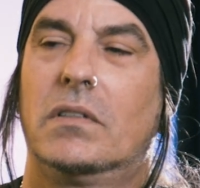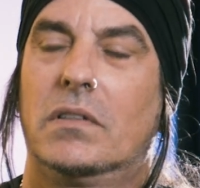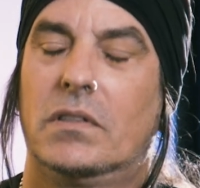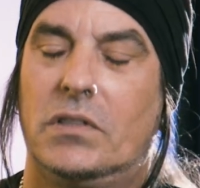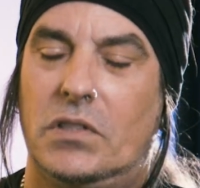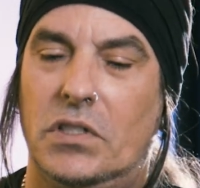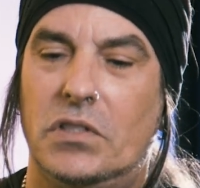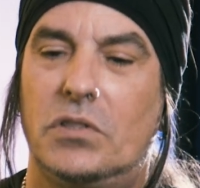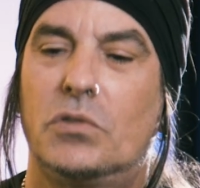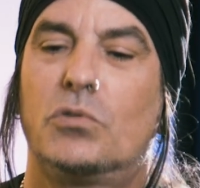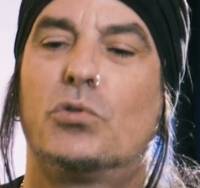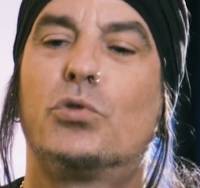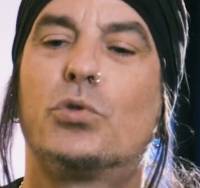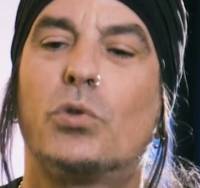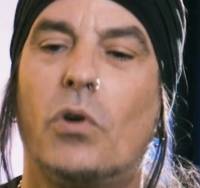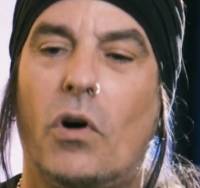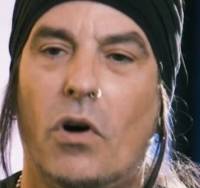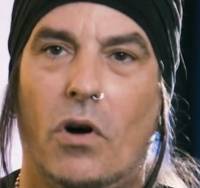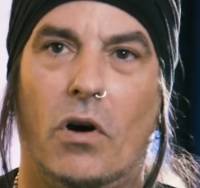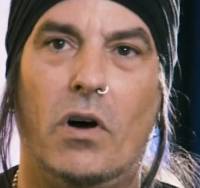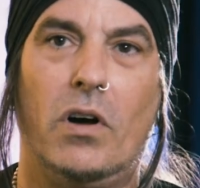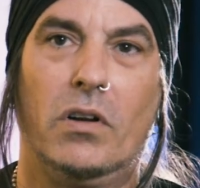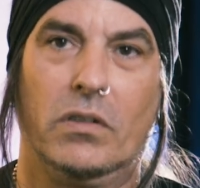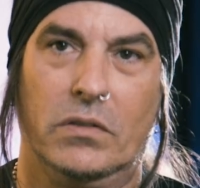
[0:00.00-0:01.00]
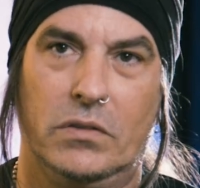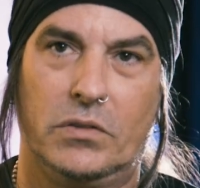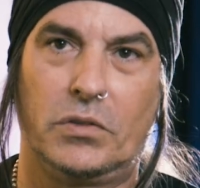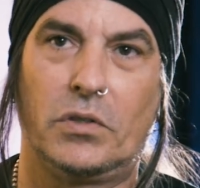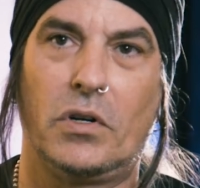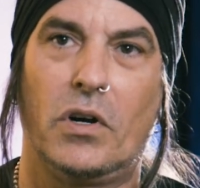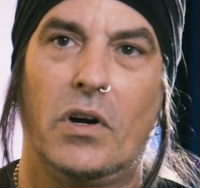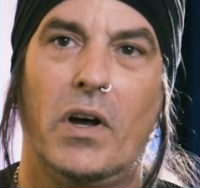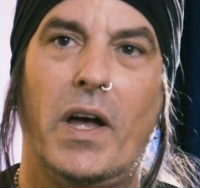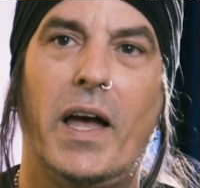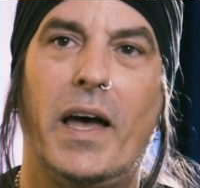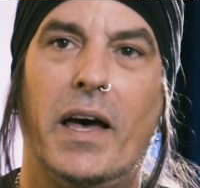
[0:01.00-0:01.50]
Just draw
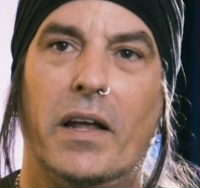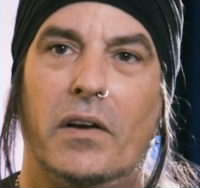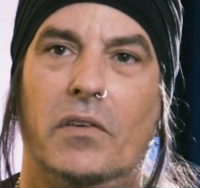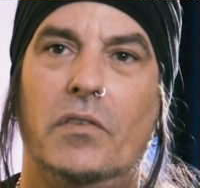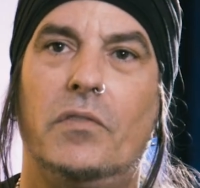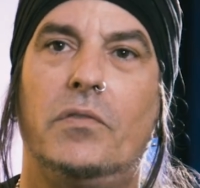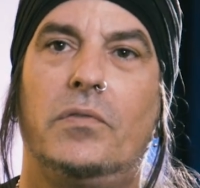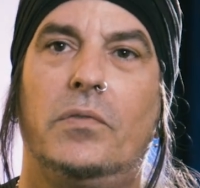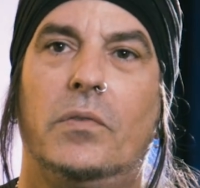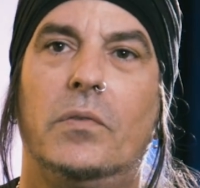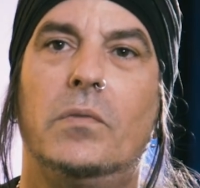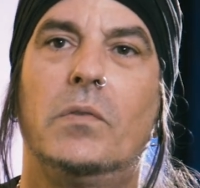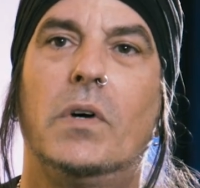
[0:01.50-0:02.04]
out of